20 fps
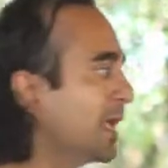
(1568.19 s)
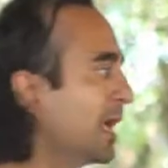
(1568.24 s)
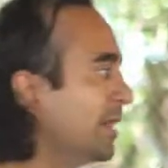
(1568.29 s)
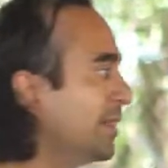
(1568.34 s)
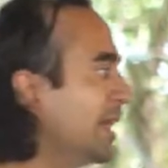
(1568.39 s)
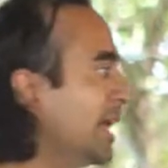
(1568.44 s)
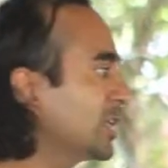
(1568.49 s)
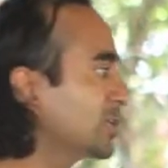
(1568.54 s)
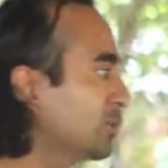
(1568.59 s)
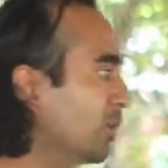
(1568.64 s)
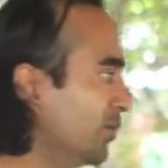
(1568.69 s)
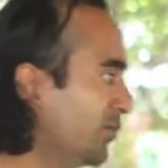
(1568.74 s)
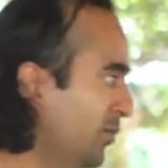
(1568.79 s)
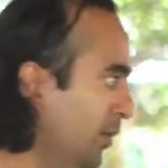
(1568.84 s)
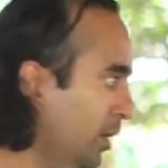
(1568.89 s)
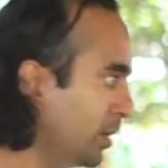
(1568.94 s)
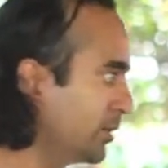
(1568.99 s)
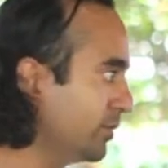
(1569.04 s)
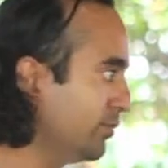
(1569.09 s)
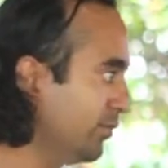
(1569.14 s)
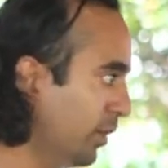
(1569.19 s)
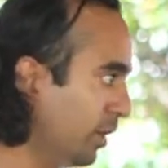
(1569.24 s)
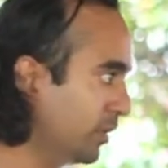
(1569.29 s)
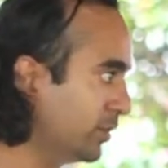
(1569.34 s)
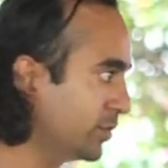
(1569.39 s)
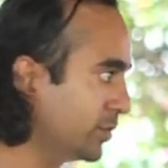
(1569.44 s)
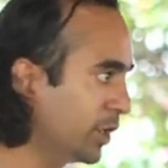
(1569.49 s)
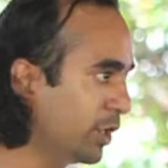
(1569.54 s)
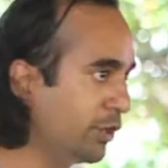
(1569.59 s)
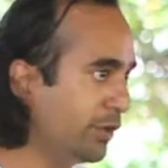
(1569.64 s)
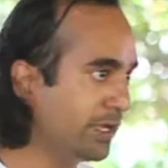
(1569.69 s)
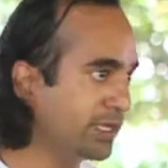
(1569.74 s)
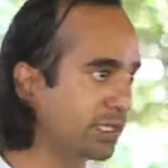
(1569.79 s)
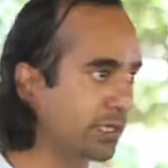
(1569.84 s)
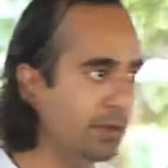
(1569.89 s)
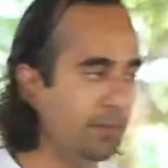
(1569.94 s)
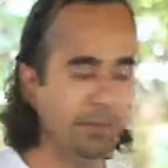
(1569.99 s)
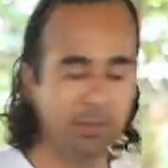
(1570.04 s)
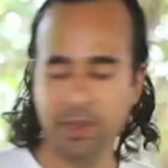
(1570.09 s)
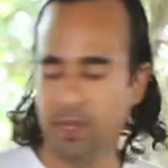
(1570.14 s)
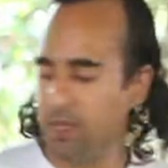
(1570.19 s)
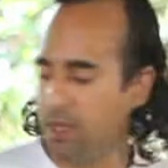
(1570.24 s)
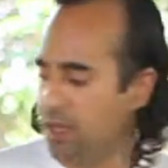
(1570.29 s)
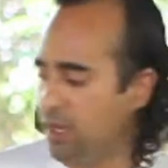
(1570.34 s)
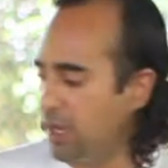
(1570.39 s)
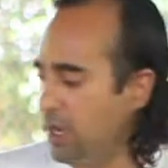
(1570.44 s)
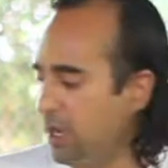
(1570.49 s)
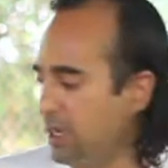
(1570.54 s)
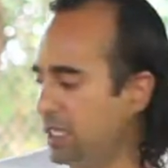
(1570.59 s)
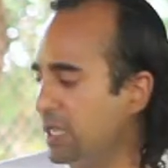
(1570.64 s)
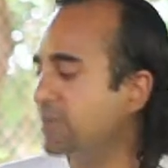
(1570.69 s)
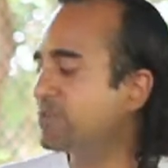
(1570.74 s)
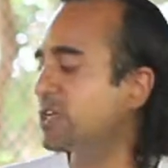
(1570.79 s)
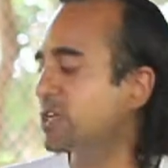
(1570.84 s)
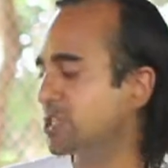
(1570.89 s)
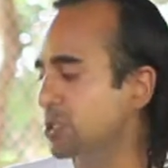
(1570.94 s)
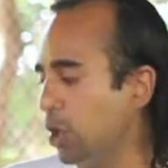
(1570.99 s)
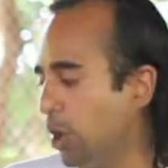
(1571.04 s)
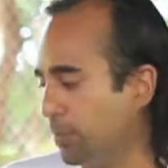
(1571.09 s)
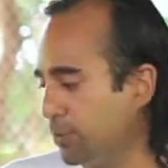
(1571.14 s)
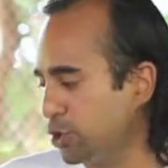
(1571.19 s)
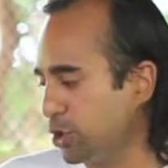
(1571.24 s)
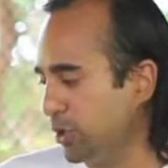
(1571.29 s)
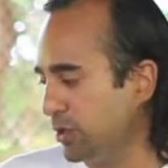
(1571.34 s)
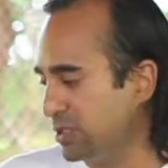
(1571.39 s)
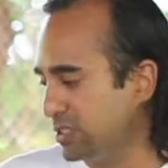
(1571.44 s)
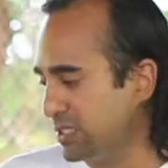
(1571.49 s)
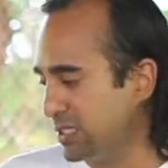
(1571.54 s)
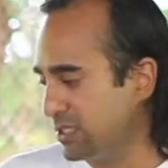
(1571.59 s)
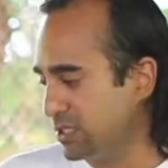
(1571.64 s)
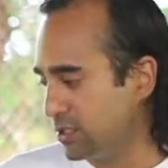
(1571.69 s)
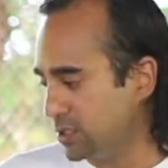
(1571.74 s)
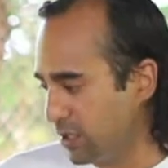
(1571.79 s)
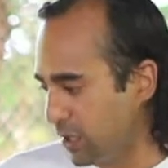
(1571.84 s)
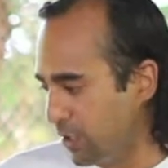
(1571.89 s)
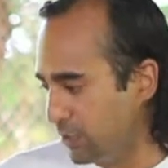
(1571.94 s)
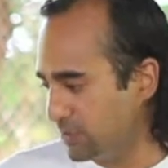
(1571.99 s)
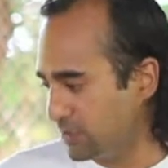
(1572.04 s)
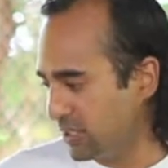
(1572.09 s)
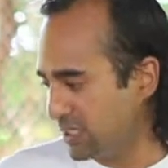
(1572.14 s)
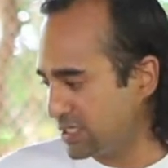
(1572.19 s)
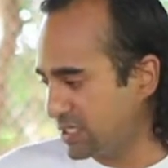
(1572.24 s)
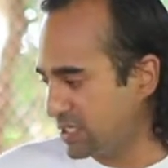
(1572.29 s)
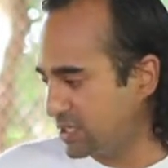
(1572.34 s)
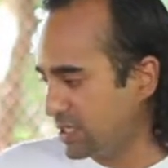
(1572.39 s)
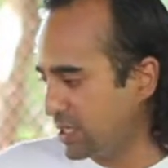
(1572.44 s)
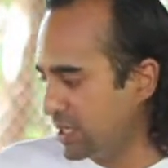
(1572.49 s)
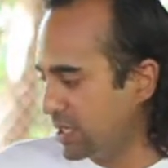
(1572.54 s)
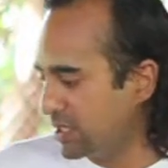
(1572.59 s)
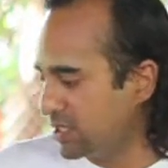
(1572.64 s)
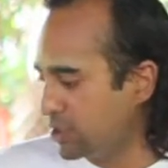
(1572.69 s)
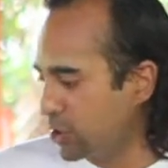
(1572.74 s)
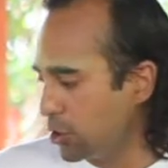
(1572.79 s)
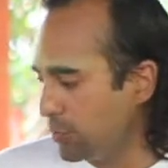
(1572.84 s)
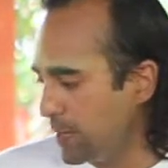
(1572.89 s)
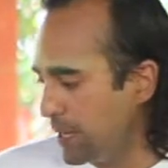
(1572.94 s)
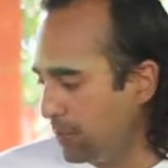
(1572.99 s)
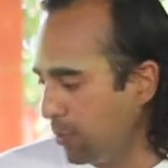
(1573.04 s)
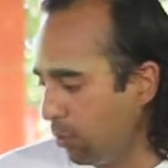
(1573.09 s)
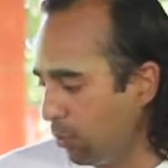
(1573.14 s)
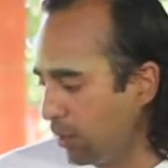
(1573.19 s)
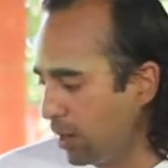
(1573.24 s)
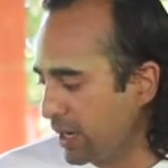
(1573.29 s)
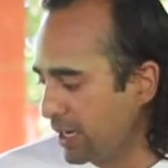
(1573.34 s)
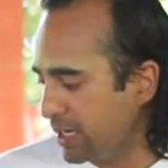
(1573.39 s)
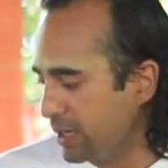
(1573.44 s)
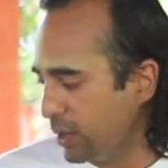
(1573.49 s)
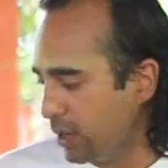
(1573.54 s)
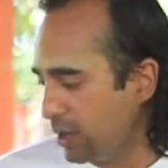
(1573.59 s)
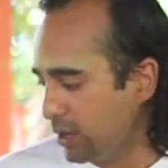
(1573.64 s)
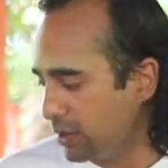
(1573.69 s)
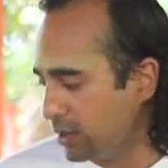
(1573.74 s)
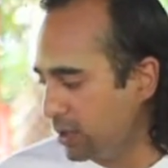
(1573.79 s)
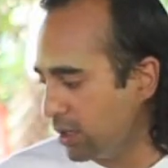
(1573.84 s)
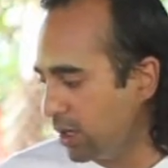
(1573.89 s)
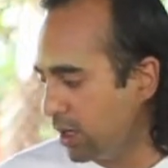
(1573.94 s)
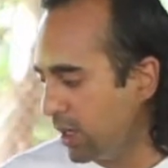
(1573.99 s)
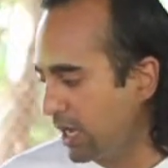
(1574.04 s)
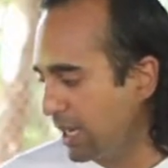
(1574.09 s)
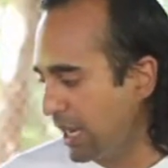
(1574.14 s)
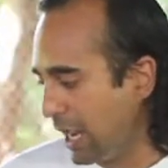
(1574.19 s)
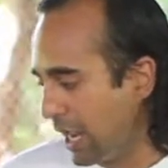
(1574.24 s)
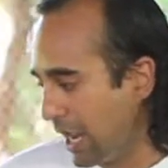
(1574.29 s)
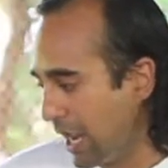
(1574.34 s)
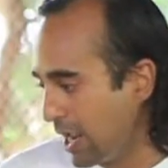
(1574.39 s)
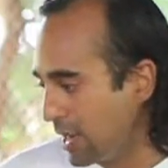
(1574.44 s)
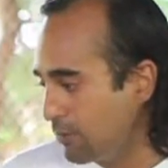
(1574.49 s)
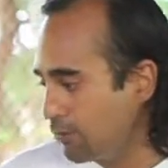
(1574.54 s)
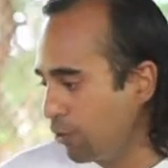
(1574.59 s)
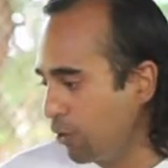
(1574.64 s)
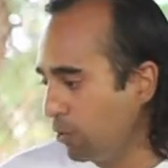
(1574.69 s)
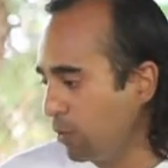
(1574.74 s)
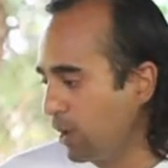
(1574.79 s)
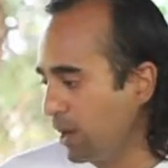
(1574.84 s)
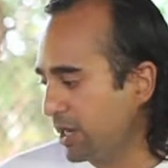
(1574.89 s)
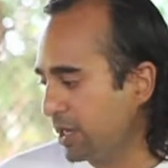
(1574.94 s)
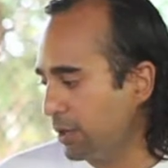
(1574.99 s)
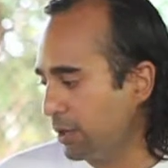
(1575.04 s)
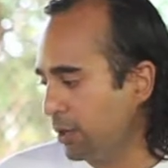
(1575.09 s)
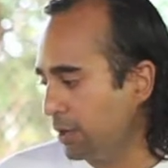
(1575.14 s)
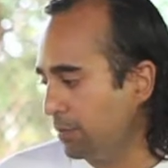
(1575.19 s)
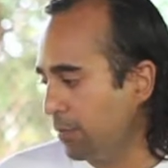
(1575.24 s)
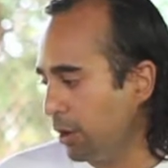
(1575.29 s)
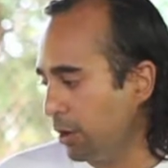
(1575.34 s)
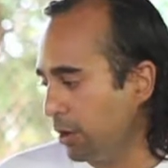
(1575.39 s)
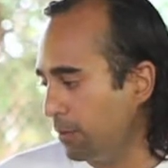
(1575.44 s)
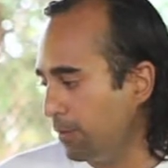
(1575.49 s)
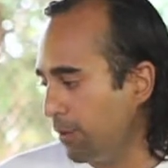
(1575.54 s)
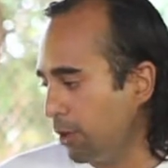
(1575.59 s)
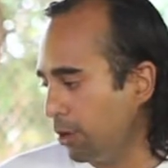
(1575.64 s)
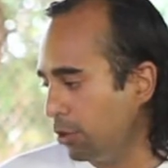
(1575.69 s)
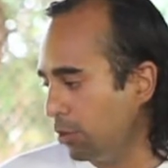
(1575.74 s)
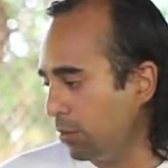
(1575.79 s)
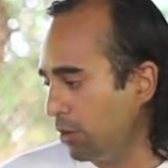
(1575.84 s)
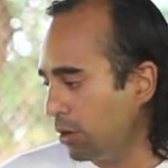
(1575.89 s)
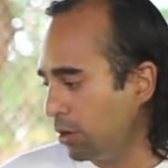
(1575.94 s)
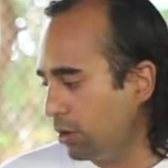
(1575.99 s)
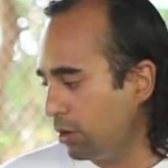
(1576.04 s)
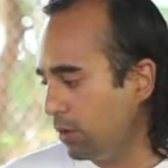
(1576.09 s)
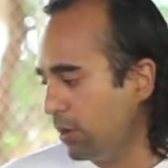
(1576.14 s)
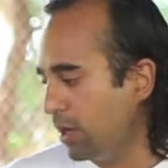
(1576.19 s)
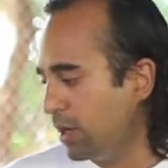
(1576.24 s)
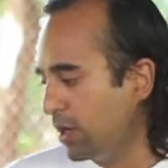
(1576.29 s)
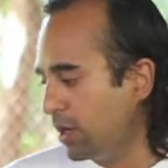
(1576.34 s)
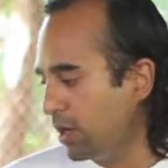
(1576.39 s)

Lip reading: And that's what volunteerism gives us the opportunity to do. And this is two people working on, in April, working on a bottle wall.